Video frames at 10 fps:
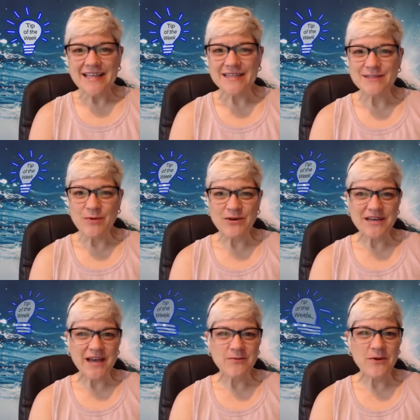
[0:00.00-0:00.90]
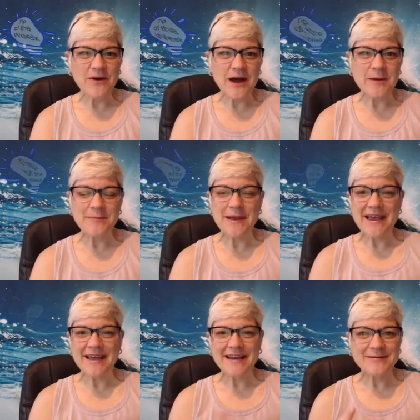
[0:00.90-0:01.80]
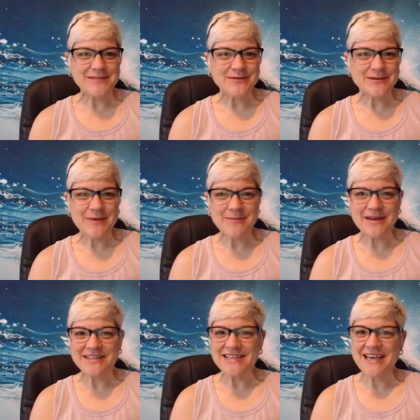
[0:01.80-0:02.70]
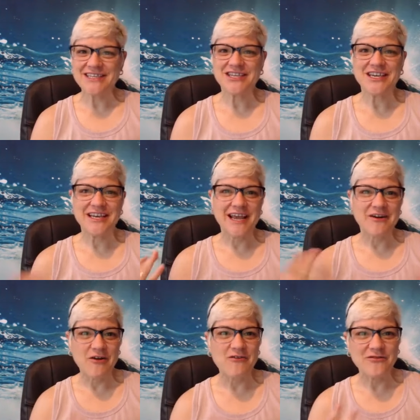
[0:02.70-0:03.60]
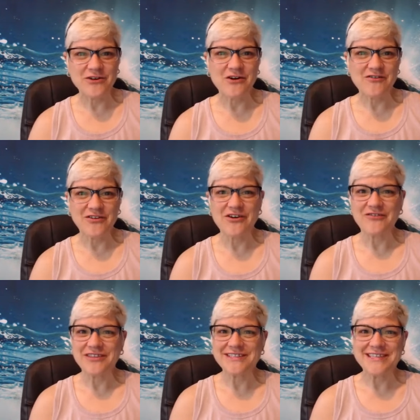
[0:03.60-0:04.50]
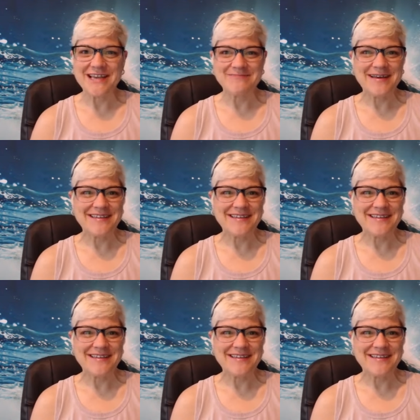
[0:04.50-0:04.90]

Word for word: This morning I woke up and I was doing my meditation, and over and over and over, the same